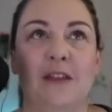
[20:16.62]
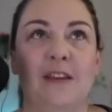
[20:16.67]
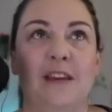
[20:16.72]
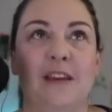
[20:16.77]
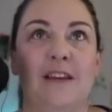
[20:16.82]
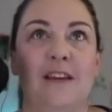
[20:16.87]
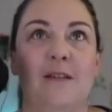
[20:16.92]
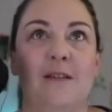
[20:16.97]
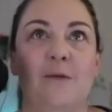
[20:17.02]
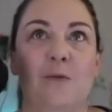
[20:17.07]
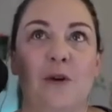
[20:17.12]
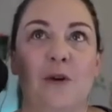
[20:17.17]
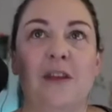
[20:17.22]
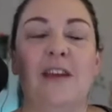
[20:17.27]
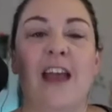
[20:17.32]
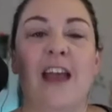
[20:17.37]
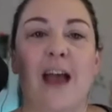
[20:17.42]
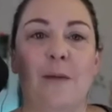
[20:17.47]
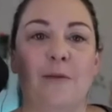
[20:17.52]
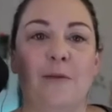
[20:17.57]
with
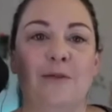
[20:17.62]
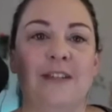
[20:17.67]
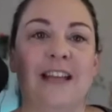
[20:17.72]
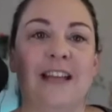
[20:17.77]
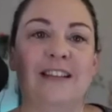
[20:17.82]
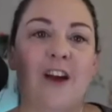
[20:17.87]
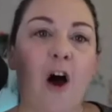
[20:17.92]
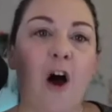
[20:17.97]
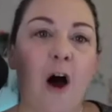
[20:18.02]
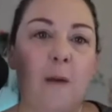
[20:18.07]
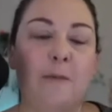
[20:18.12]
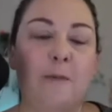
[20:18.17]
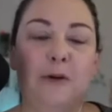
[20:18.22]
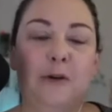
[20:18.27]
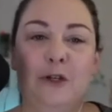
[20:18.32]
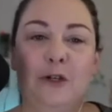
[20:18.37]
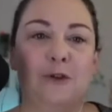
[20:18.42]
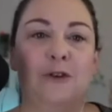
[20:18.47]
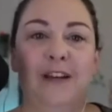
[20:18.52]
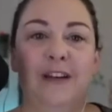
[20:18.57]
campers as
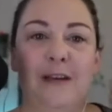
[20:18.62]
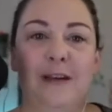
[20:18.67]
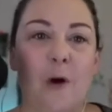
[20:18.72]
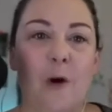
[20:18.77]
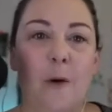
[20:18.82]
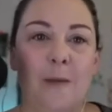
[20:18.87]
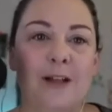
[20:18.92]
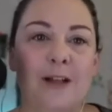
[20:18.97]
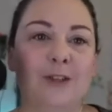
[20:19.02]
opportunity moments,